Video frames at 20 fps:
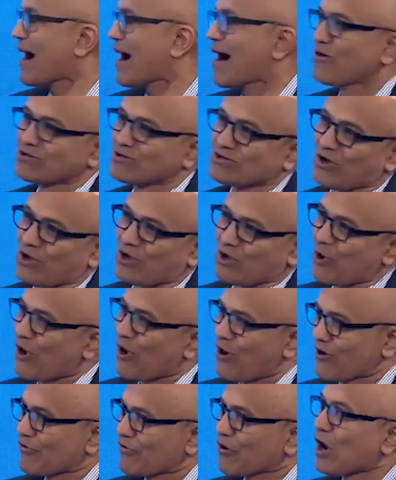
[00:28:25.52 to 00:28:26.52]
about a
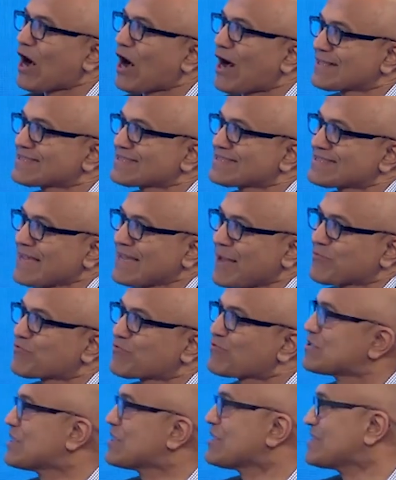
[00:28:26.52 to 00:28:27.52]
lot of
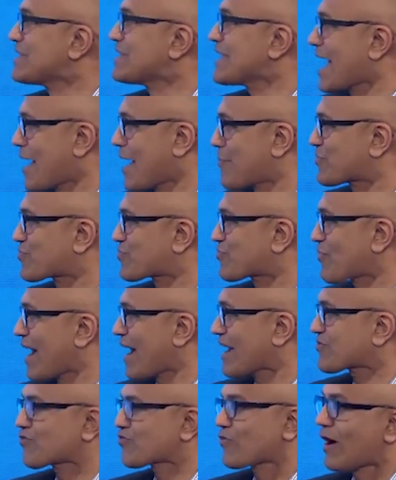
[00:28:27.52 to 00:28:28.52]
concepts in the
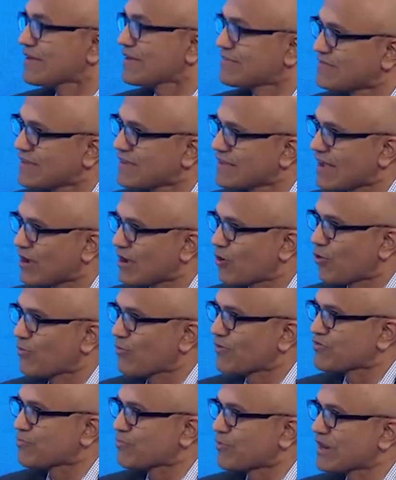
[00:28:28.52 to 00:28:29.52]
abstract. So I think I
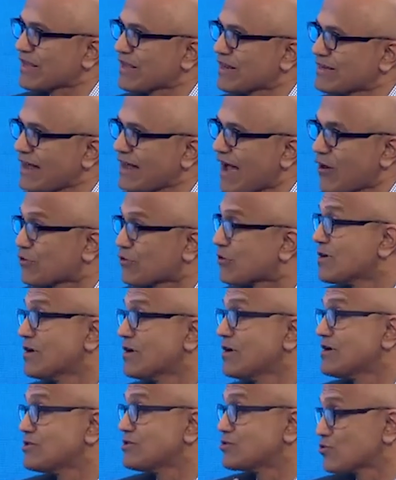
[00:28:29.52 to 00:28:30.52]
always bring it down
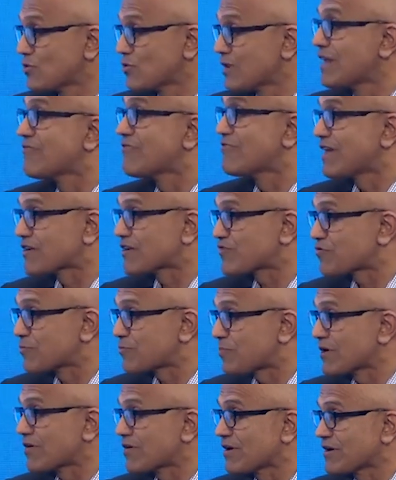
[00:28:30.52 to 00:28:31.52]
to lived
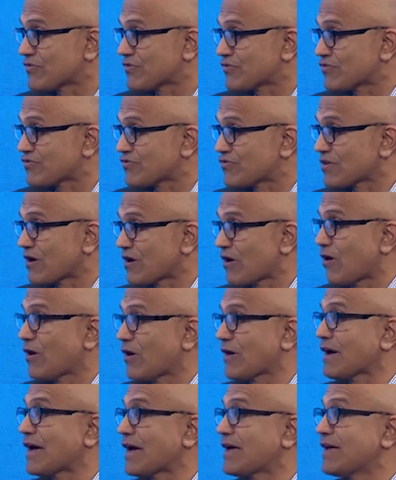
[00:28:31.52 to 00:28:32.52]
experience.
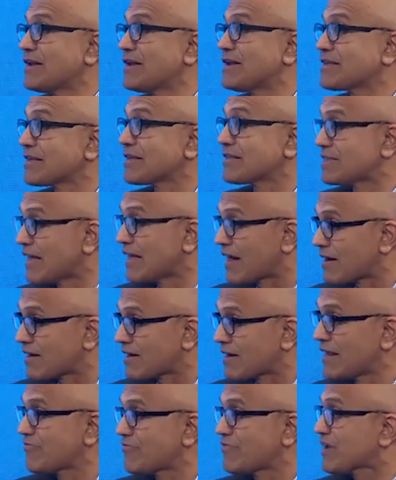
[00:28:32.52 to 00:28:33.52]
And the
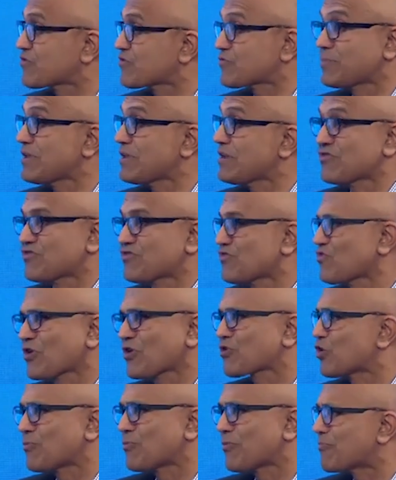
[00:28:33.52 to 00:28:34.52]
lived experience is
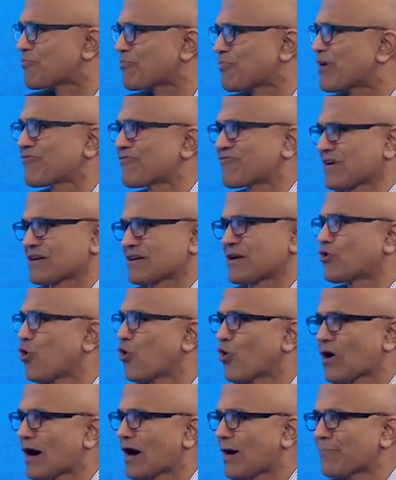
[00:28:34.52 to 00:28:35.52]
not going to be perfect. Now,
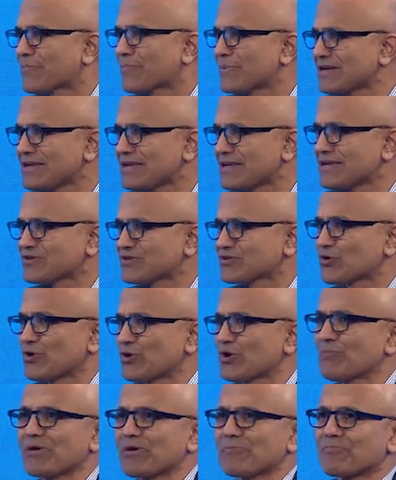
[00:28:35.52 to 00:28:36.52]
no company is
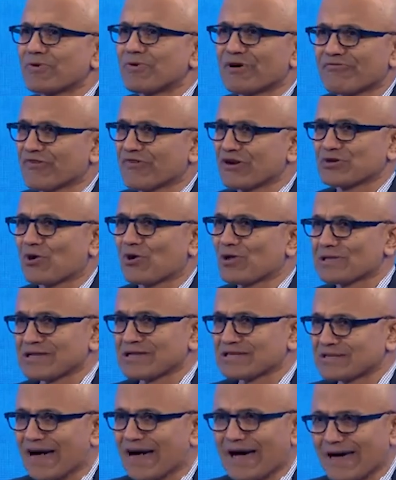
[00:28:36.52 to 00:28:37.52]
going to be perfect all
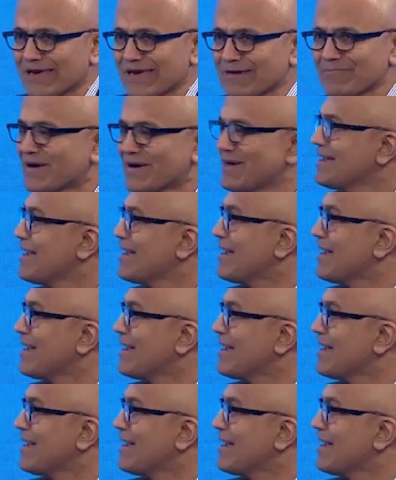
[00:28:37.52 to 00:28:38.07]
the time.